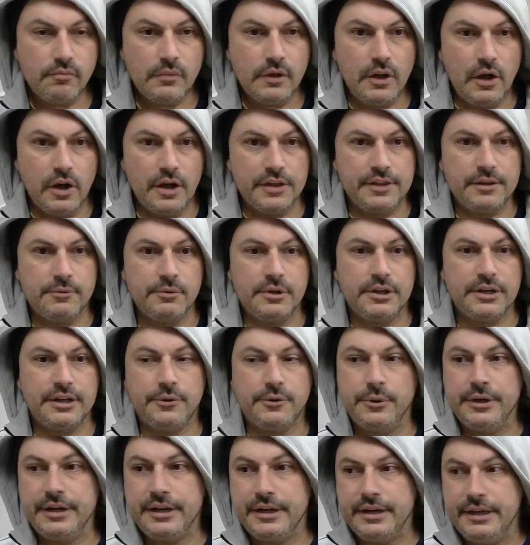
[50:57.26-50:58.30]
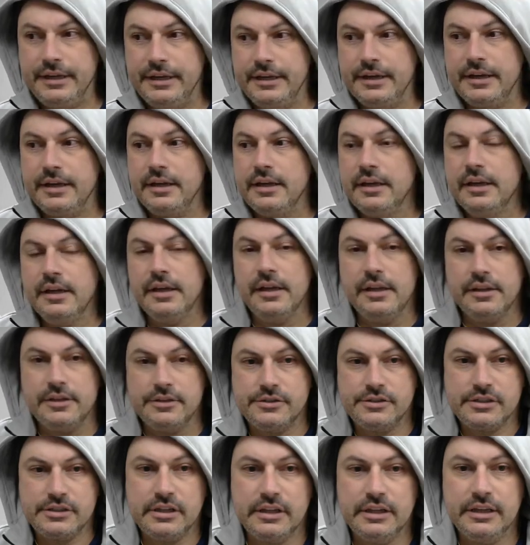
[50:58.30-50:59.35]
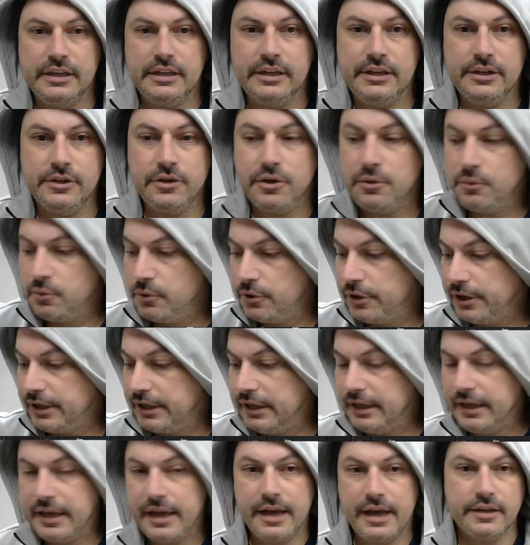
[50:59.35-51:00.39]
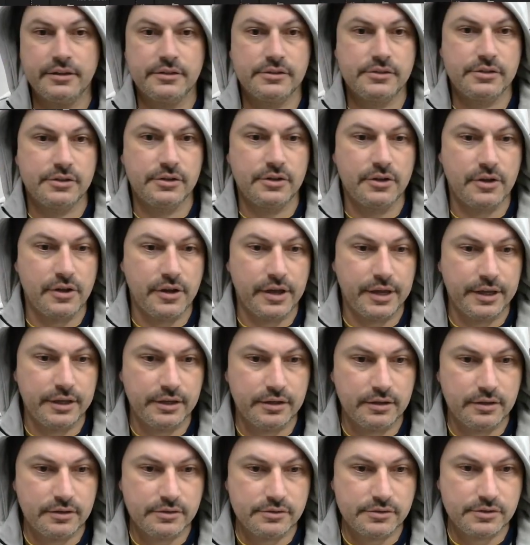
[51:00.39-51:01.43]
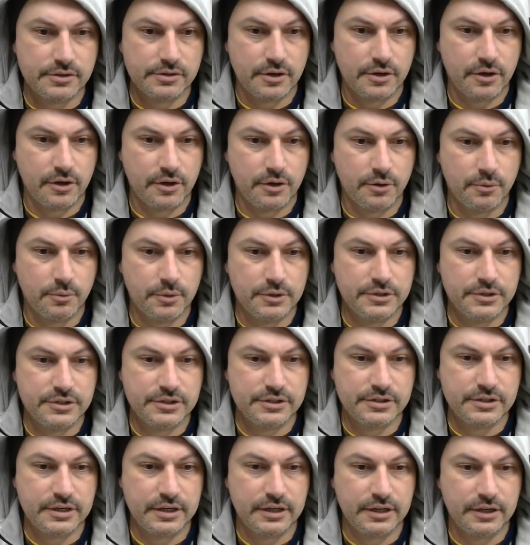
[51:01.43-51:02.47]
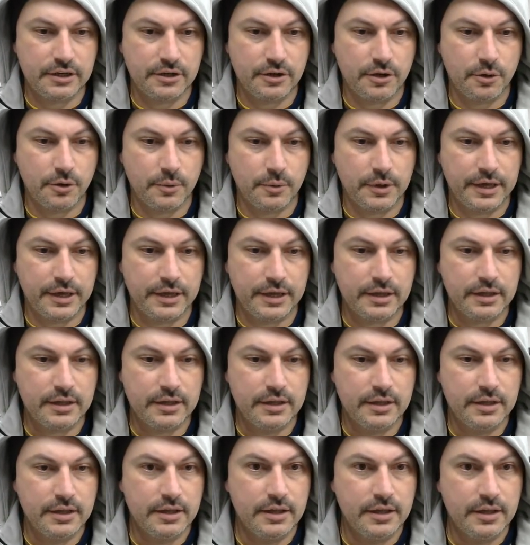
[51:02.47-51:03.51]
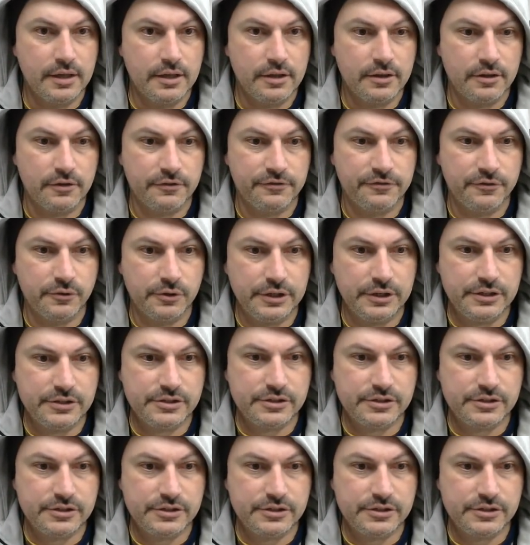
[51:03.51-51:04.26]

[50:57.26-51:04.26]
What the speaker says: I think we're going to quit it here. This is clearly not working out tonight, so we're just getting nowhere. The footage